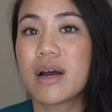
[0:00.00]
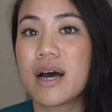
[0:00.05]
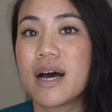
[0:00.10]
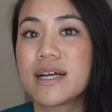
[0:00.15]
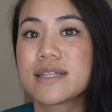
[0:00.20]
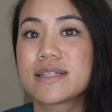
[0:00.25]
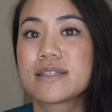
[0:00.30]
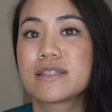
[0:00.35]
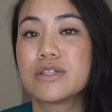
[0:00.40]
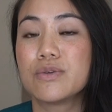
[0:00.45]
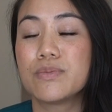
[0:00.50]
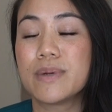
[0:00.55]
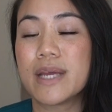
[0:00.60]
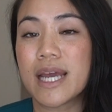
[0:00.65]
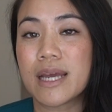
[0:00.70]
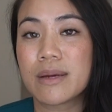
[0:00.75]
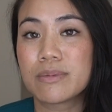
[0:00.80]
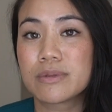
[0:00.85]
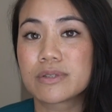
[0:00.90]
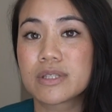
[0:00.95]
us to
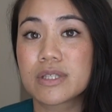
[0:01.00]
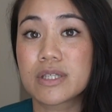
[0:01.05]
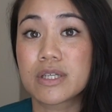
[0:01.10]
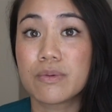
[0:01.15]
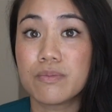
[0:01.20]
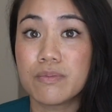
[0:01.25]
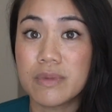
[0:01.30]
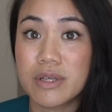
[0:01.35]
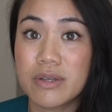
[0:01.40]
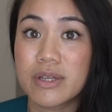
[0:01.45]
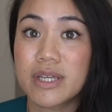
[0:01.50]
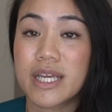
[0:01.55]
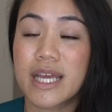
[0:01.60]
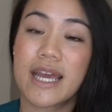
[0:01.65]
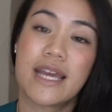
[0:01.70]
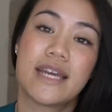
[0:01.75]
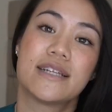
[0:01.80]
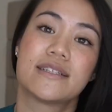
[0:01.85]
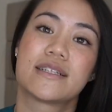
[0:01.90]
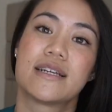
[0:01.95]
be able to
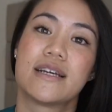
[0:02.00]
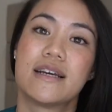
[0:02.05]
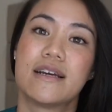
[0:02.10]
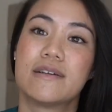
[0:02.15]
communicate